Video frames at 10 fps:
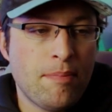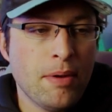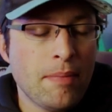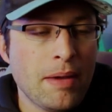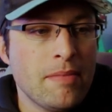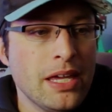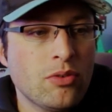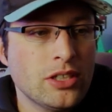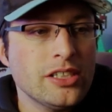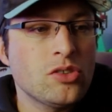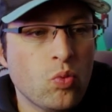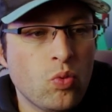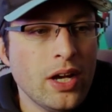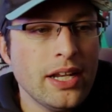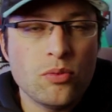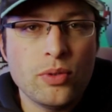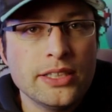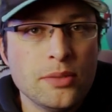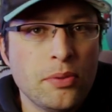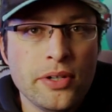But my main question is, what
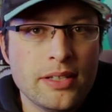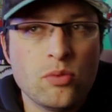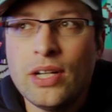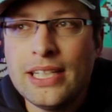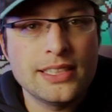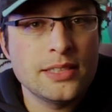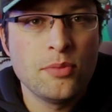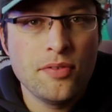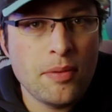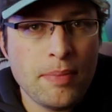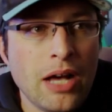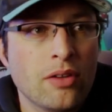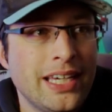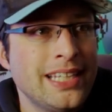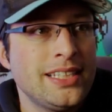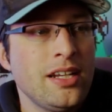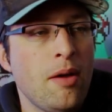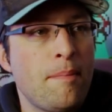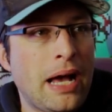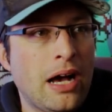is the point? What is this movie about? Is it
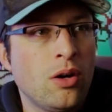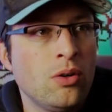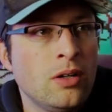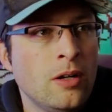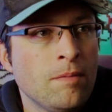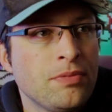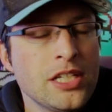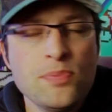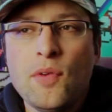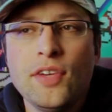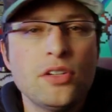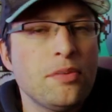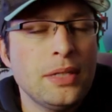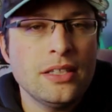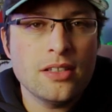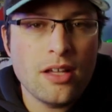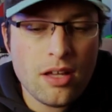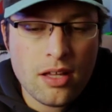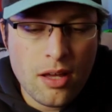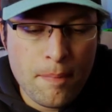about... This movie could have been
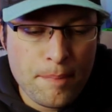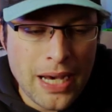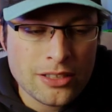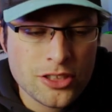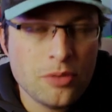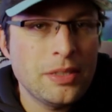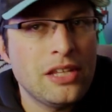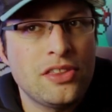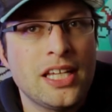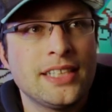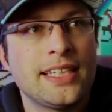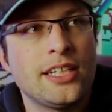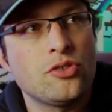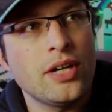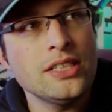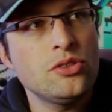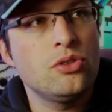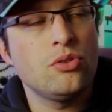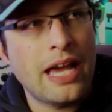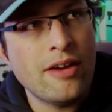about so many things, and it tries to
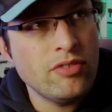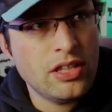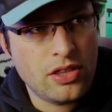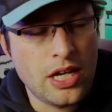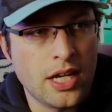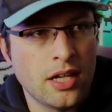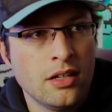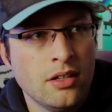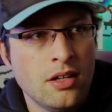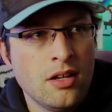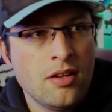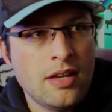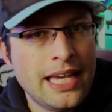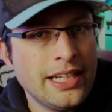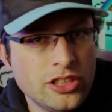do everything, and